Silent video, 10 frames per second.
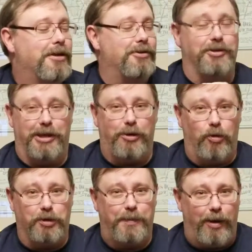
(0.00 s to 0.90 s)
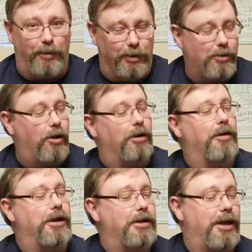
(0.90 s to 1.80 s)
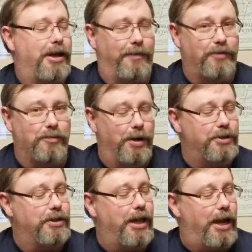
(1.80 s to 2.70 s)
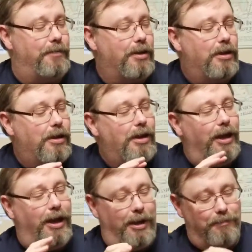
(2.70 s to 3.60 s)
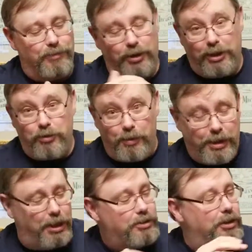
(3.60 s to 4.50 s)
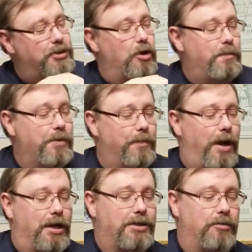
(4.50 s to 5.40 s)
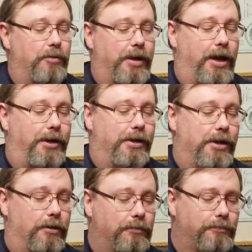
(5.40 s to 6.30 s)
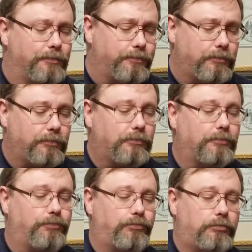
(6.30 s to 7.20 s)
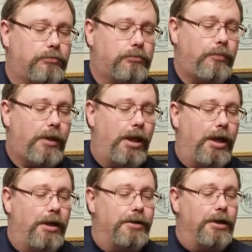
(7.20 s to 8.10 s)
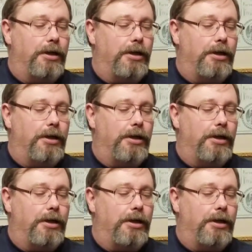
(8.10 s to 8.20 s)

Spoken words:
just like horsepower in a car, right? Can't have too much of that. So that's what we did. So let's open the box, see what we got in here. And